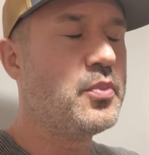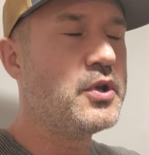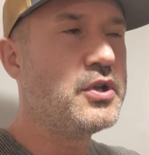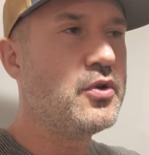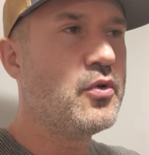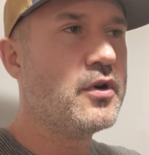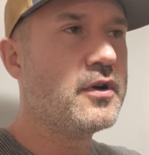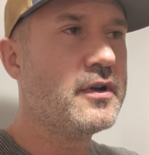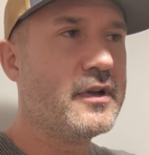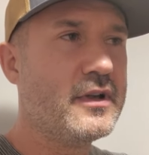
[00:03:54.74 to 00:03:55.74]
but
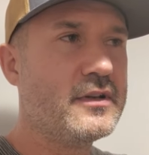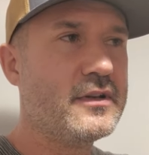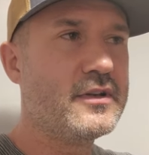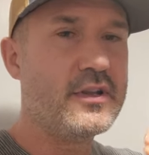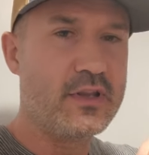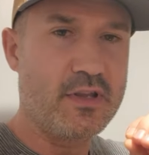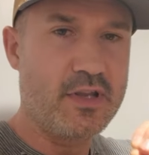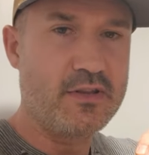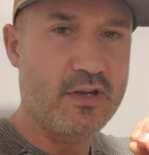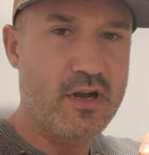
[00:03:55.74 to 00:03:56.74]
you're, to,
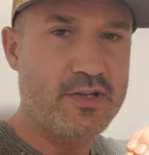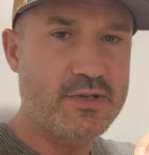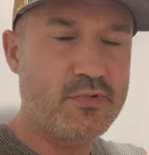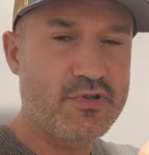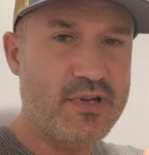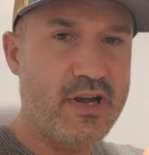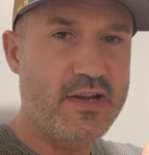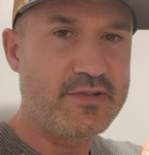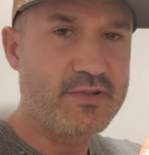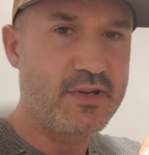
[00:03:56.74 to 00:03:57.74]
in the customer's
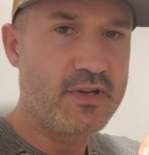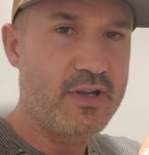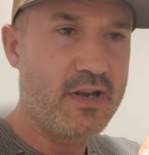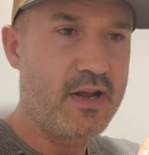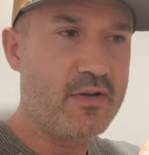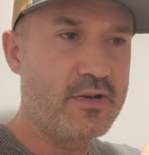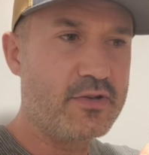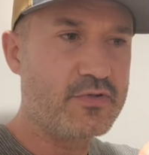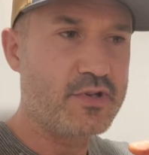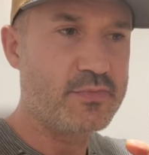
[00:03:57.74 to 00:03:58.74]
eyes, now,
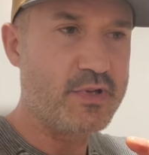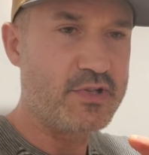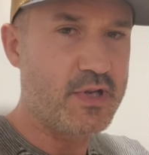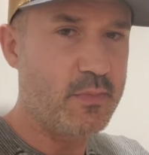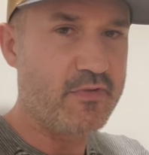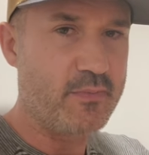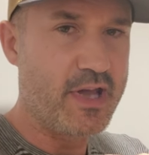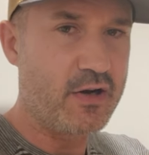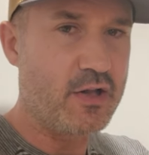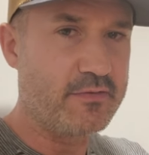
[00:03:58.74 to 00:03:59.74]
now trust me, some of them,
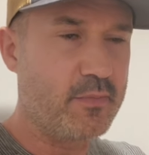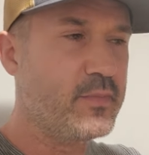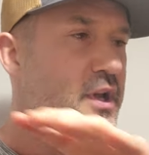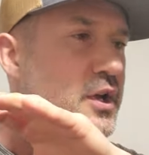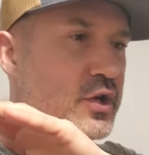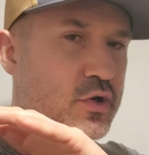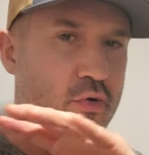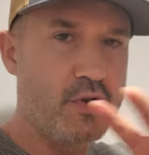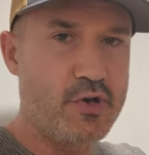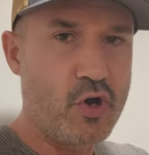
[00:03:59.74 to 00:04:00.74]
not all of them,
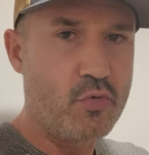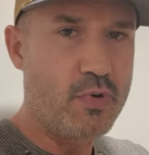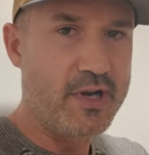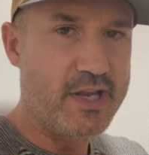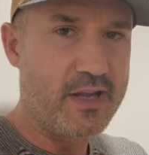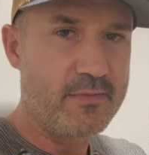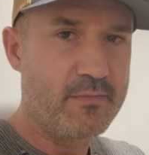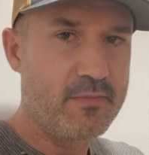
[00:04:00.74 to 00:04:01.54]
you're a nobody